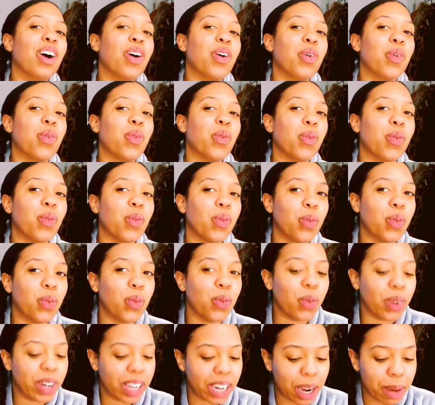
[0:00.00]

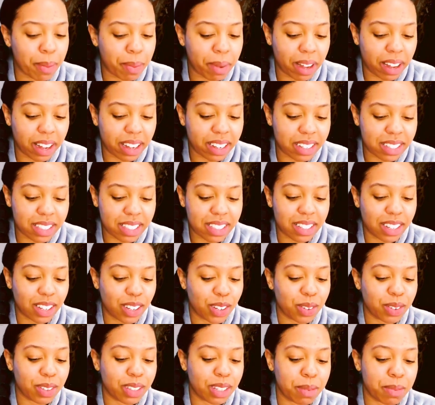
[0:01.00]
when I pause. So
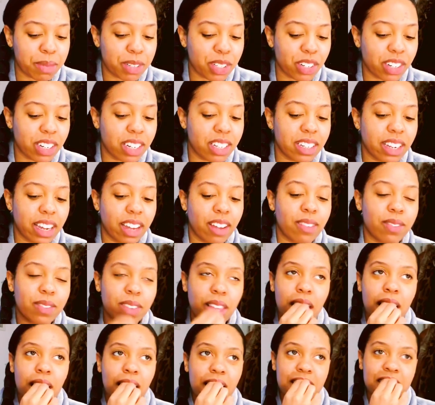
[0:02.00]
let me turn it down.
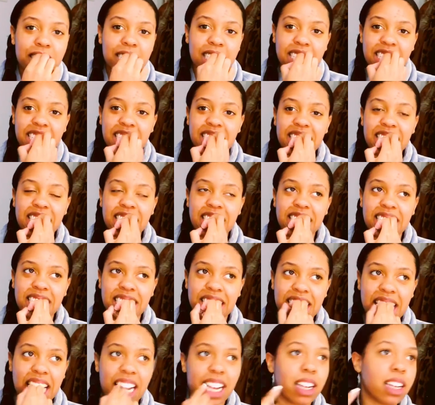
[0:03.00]
Sorry.
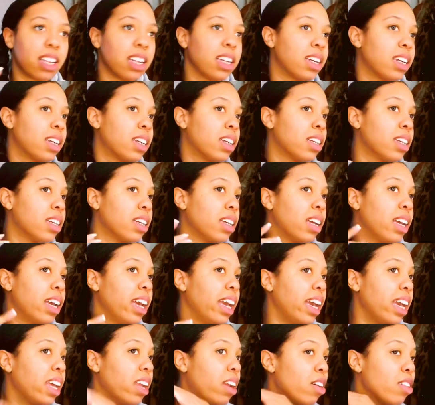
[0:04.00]

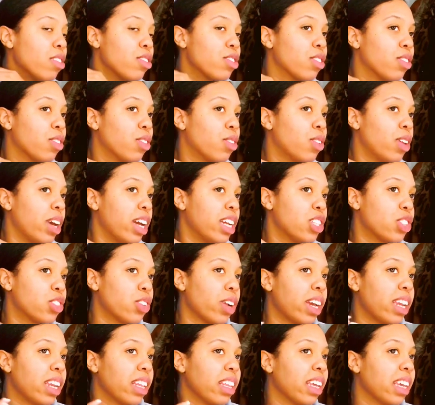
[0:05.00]
And also, I
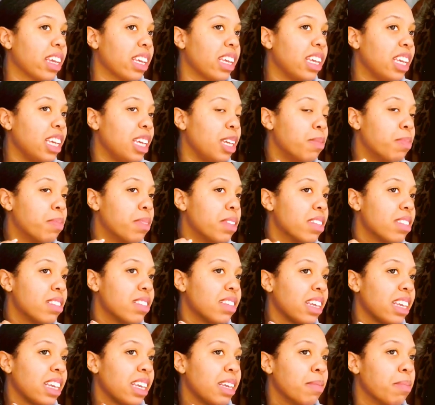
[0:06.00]
try to like keep the
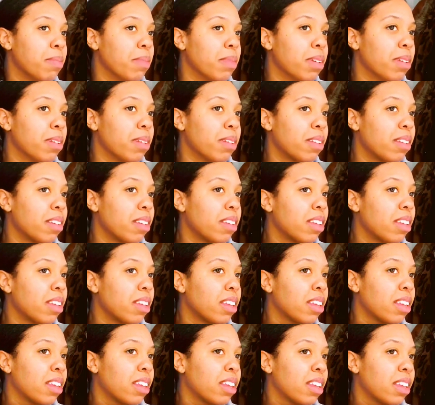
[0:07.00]
same
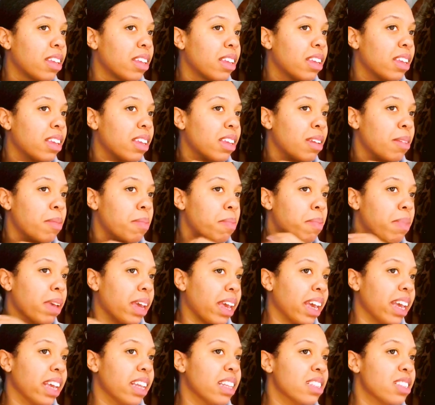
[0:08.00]

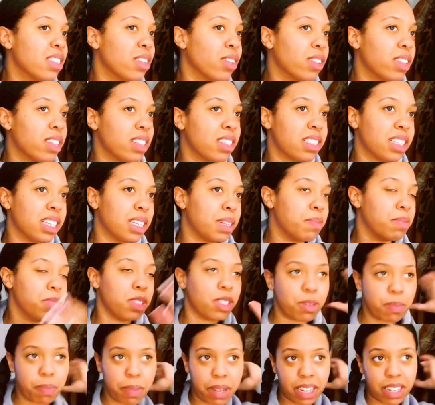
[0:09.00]
bands on the same
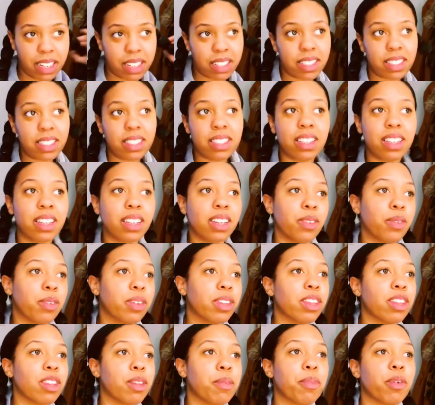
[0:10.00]
space
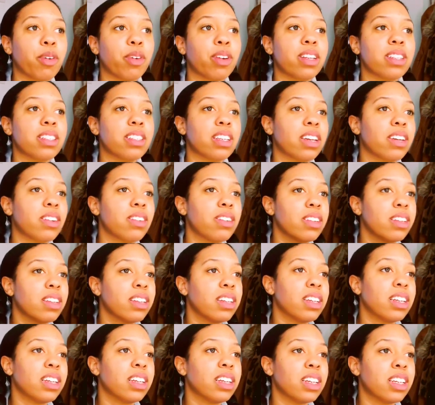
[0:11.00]
within the ponytail,
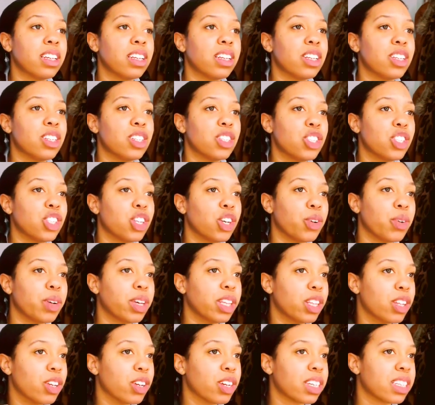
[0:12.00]
so
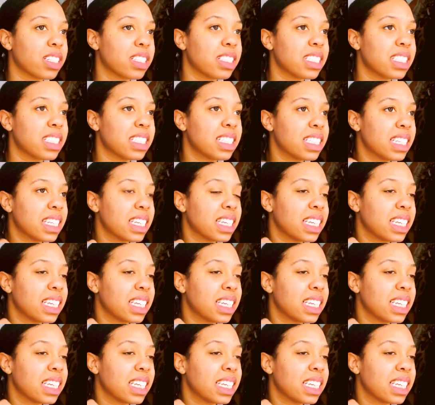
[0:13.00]
it looks